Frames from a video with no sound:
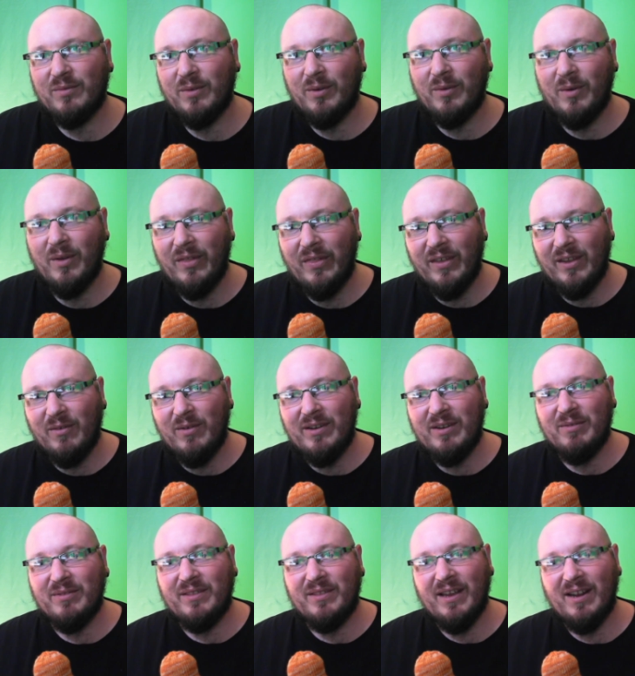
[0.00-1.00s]
Well, one thing we
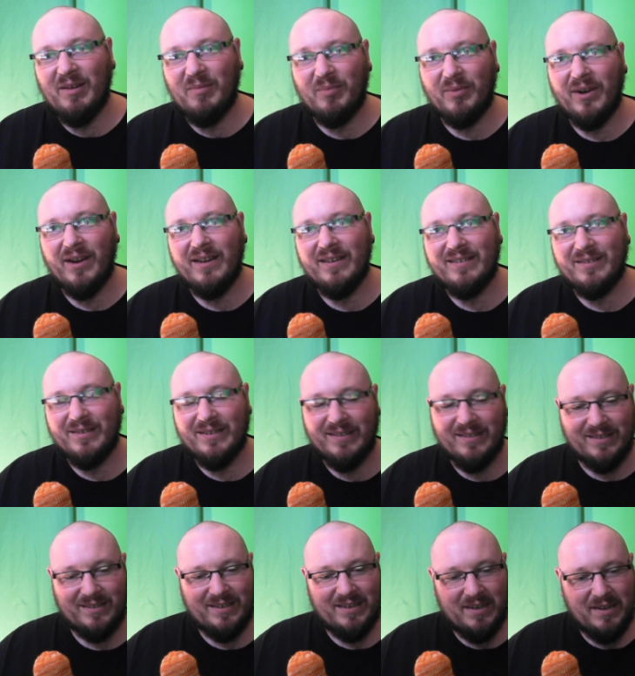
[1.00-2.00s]
did with the Enterprise
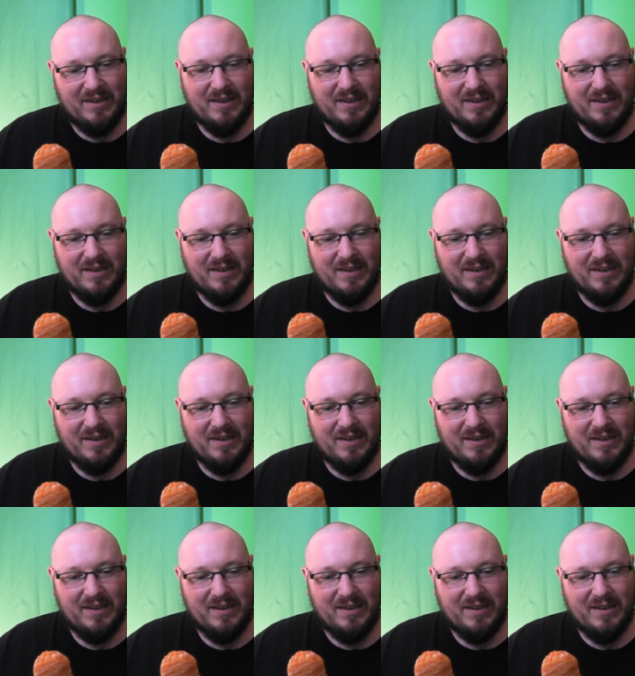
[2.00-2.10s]
is